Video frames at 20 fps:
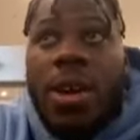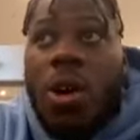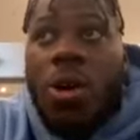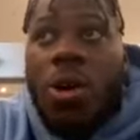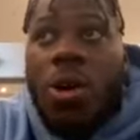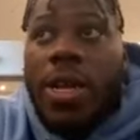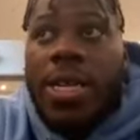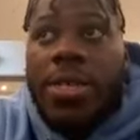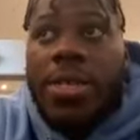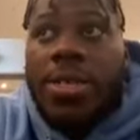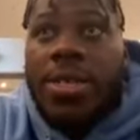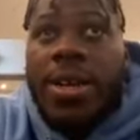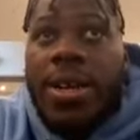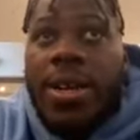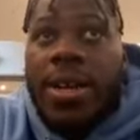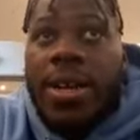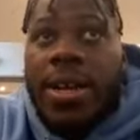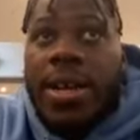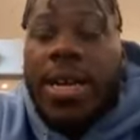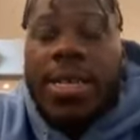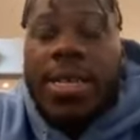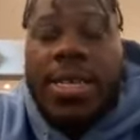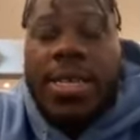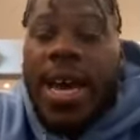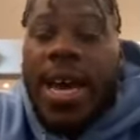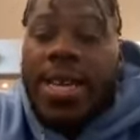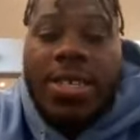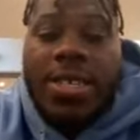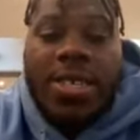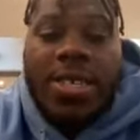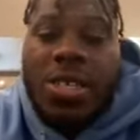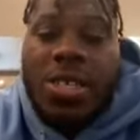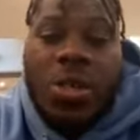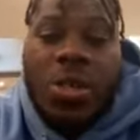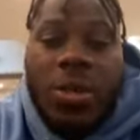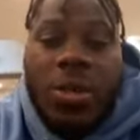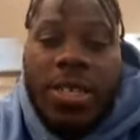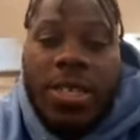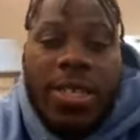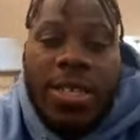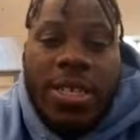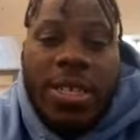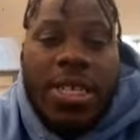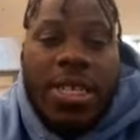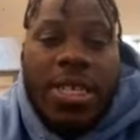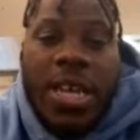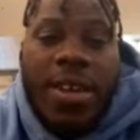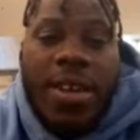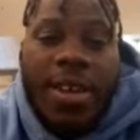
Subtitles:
bro. Like, it's not just you in this,